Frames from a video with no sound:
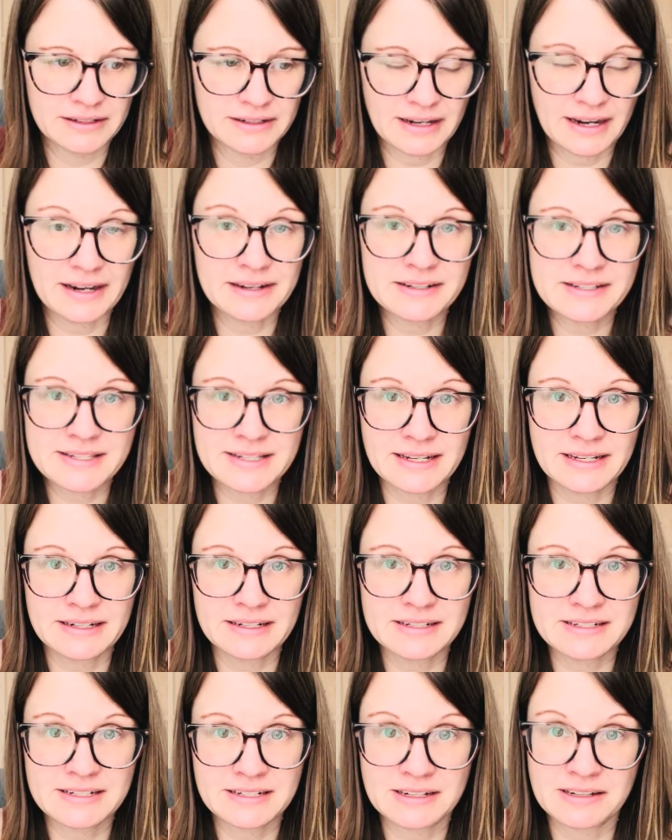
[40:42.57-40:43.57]
I
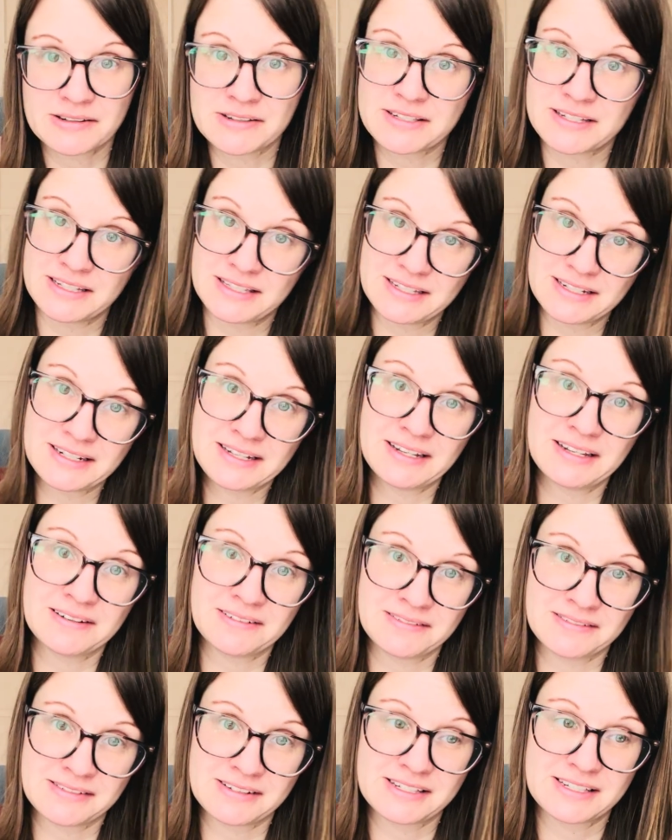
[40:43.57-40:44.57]
decided to go see the
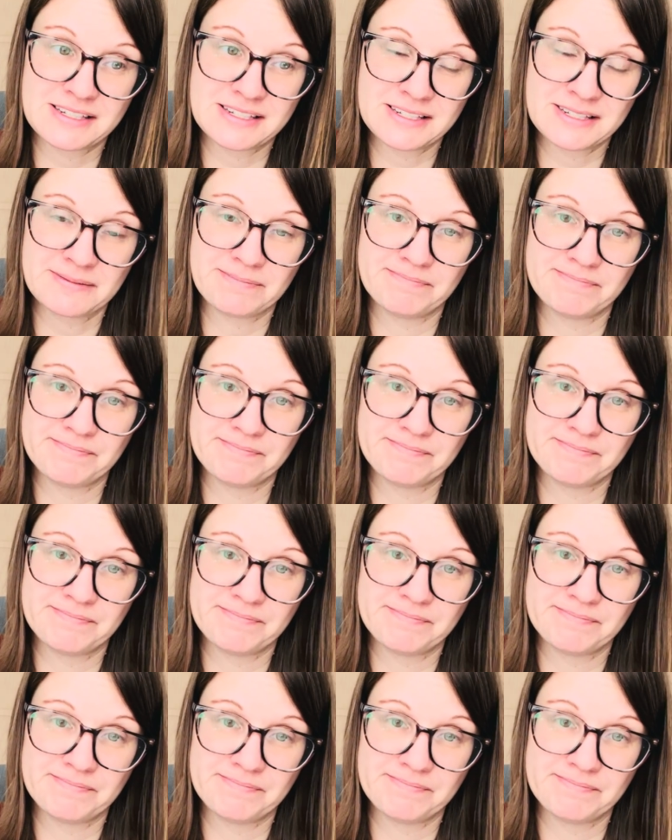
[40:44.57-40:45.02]
kittens.